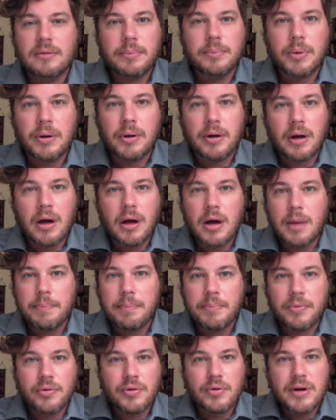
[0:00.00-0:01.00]
putting
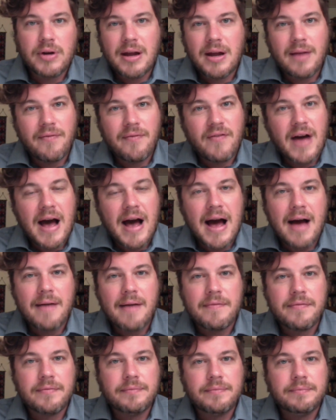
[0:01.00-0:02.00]
up 3 to
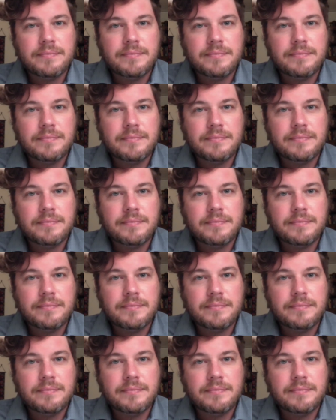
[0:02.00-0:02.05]
5